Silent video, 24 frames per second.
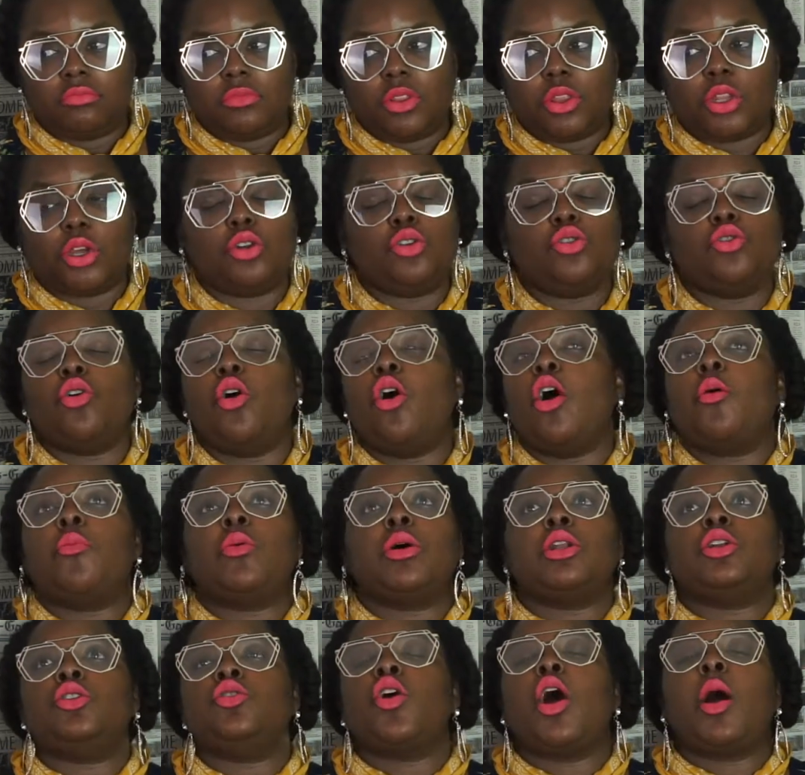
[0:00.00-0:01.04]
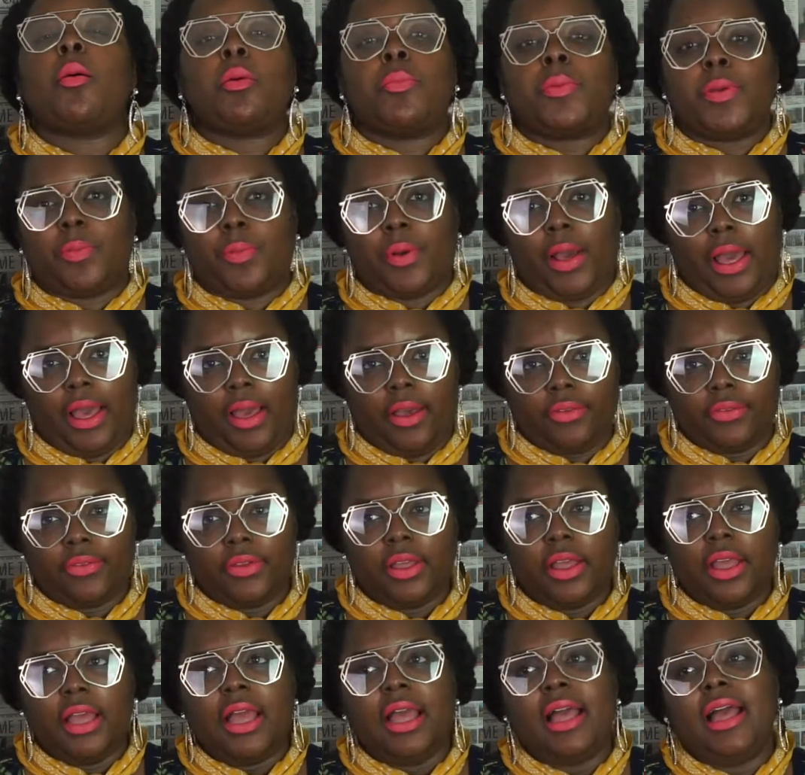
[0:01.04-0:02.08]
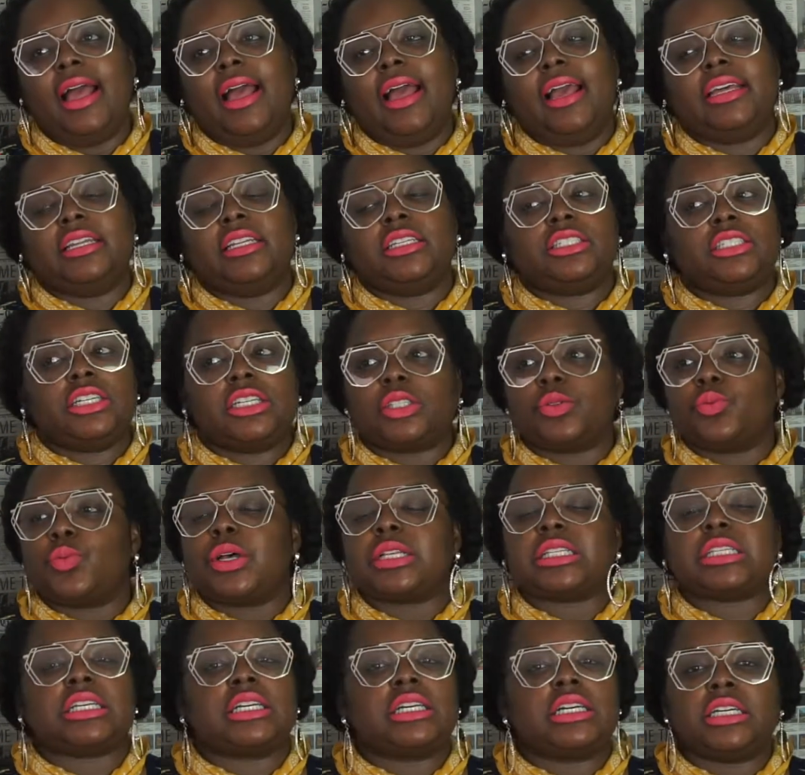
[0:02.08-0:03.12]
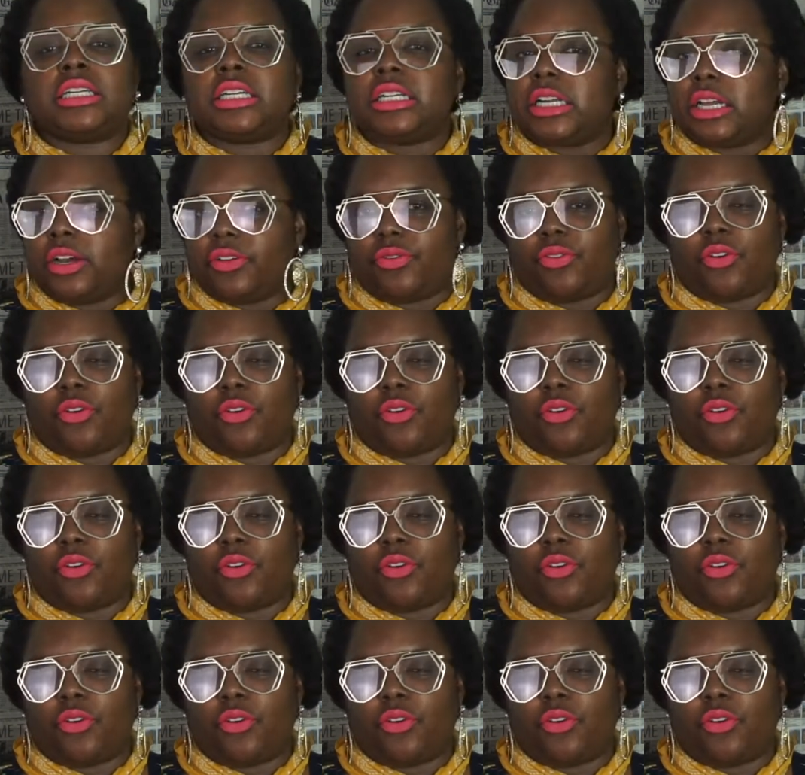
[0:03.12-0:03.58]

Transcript: The normal what normal people have. And it just wasn't good enough